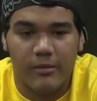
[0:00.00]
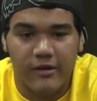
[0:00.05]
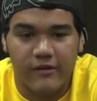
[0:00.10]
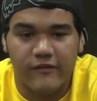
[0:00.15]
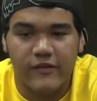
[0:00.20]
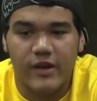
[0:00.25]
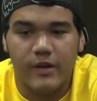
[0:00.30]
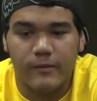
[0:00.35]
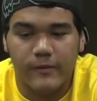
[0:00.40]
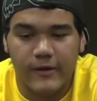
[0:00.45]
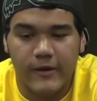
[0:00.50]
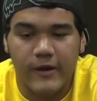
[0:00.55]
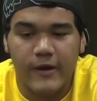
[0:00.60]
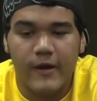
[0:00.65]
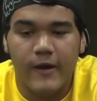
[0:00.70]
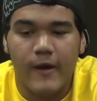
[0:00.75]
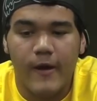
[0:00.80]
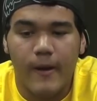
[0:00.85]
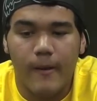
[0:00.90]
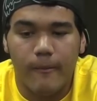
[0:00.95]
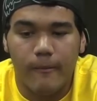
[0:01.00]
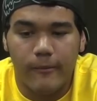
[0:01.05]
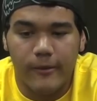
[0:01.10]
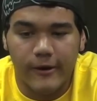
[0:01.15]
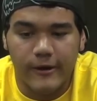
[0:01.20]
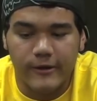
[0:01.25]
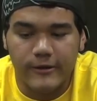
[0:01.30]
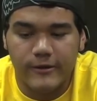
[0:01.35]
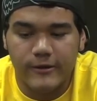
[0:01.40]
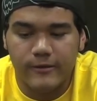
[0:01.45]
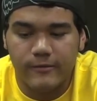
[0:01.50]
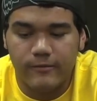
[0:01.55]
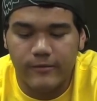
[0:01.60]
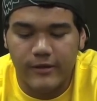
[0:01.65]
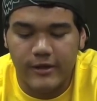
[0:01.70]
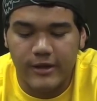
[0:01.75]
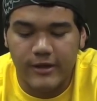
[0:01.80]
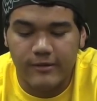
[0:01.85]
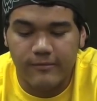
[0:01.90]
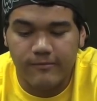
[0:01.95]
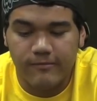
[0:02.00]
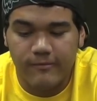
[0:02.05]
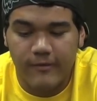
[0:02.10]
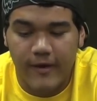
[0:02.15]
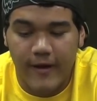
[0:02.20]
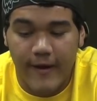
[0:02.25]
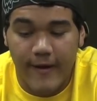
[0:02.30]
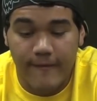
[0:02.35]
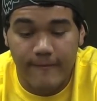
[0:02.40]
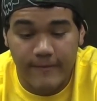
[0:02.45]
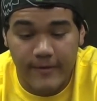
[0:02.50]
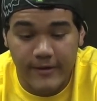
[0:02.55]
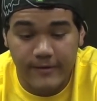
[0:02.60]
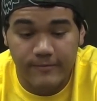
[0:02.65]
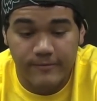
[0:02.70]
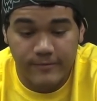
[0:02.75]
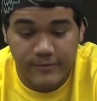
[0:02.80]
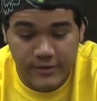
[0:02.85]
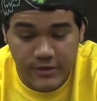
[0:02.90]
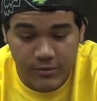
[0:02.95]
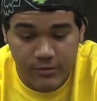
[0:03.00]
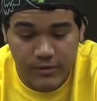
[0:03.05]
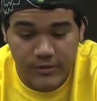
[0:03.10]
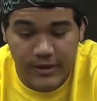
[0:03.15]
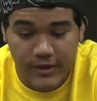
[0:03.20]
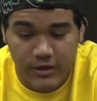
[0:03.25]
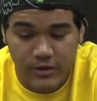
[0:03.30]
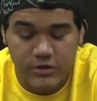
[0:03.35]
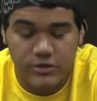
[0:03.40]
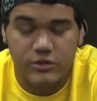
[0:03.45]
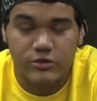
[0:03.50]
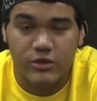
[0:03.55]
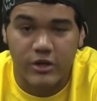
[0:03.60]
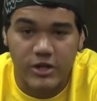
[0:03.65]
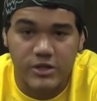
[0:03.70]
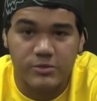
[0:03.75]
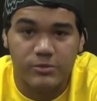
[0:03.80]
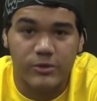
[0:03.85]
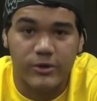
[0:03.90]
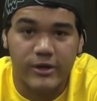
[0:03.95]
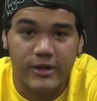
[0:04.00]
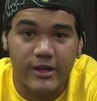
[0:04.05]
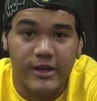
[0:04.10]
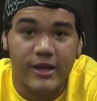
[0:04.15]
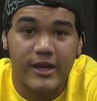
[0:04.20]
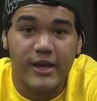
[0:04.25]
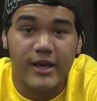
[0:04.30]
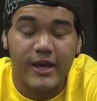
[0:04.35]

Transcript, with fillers: of my family, but then I met someone that goes to Cross Point,